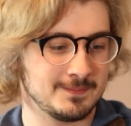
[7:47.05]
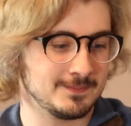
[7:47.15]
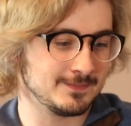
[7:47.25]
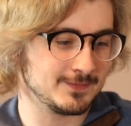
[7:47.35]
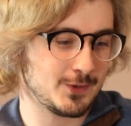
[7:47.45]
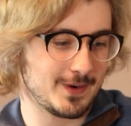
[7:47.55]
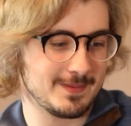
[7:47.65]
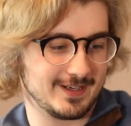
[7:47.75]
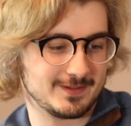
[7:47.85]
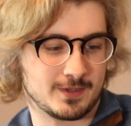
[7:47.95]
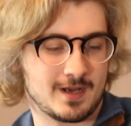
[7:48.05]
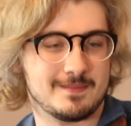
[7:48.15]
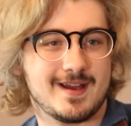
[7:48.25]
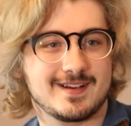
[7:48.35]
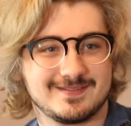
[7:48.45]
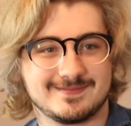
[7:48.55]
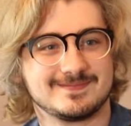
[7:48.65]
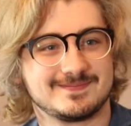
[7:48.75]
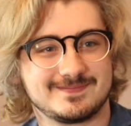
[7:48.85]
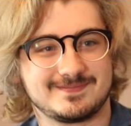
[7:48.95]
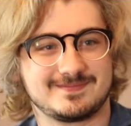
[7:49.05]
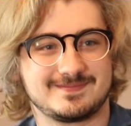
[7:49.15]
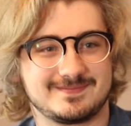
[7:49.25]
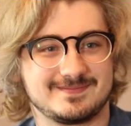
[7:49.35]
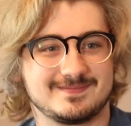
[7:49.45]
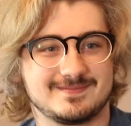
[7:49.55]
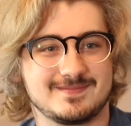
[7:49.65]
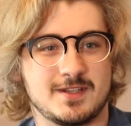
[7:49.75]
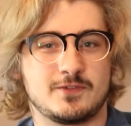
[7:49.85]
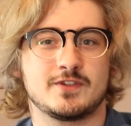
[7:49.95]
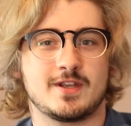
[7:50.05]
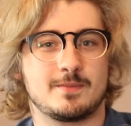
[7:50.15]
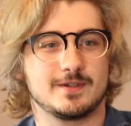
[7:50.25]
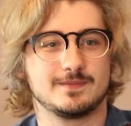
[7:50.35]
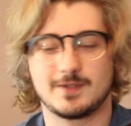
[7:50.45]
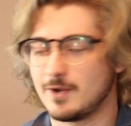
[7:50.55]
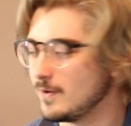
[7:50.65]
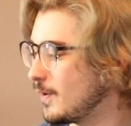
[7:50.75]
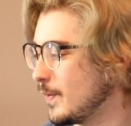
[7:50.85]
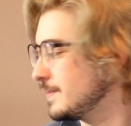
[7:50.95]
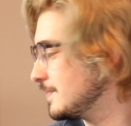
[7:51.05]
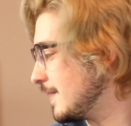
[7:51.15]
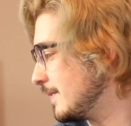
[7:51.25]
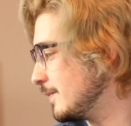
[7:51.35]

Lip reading: Give him 20 minutes. We'll call him back. That's for supper. Go eat some supper.